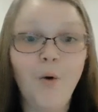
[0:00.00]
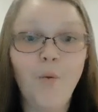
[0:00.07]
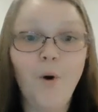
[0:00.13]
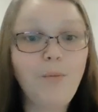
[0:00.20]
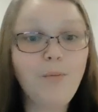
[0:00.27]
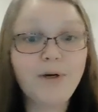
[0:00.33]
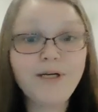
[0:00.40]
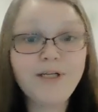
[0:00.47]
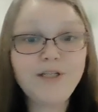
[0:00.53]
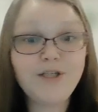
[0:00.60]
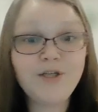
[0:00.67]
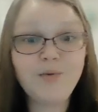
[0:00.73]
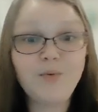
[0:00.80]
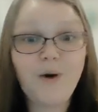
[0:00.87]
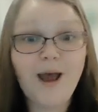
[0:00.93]
"What brings
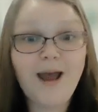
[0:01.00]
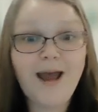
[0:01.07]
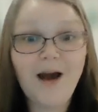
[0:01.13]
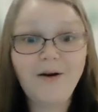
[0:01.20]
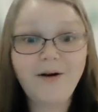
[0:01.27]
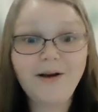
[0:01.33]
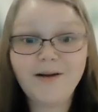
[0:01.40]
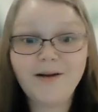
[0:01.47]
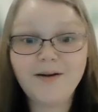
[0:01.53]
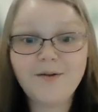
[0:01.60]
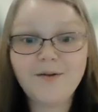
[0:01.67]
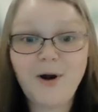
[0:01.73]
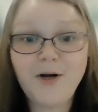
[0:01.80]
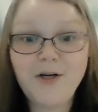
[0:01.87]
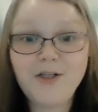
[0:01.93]
you way out here to
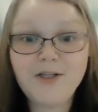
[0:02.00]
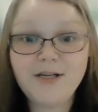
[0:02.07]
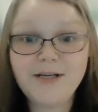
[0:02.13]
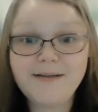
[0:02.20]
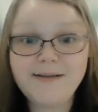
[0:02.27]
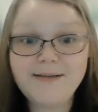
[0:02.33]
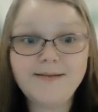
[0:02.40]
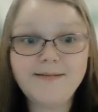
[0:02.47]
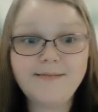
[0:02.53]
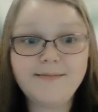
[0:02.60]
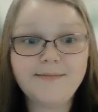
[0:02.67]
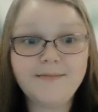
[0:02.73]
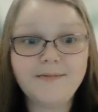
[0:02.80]
the marshes?"